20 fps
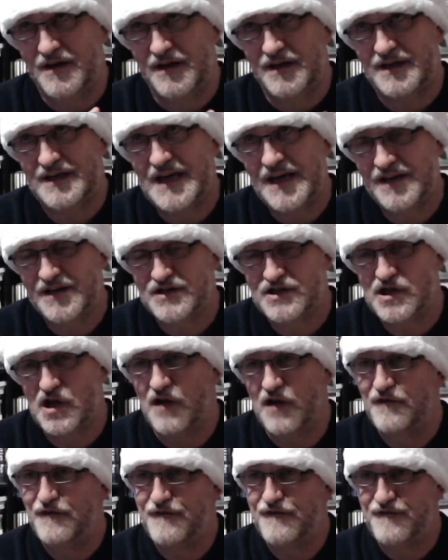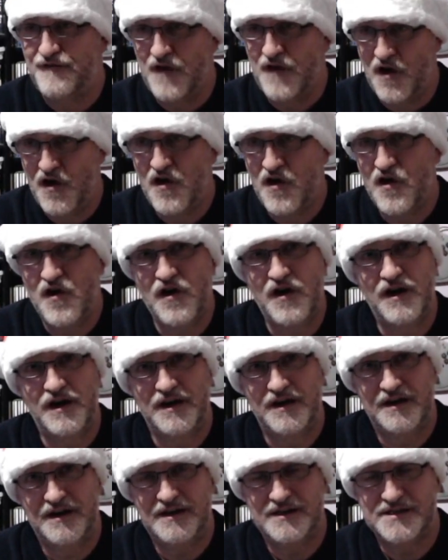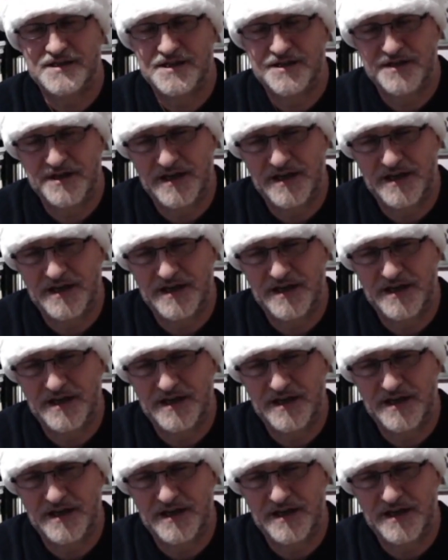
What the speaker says: get as far into the